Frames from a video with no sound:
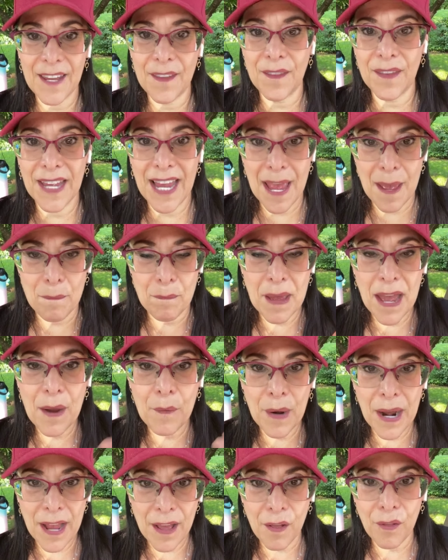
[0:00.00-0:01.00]
in the
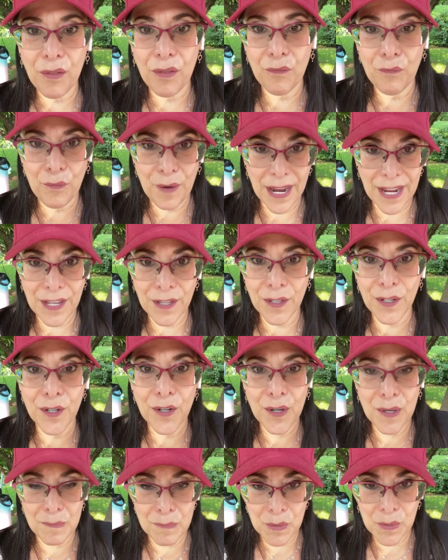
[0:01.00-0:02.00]
Empower Health regular
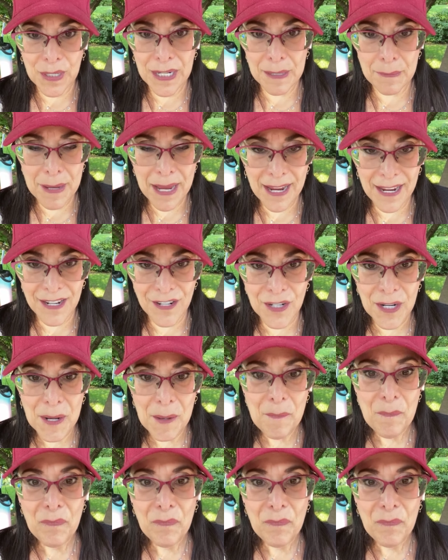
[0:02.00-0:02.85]
community page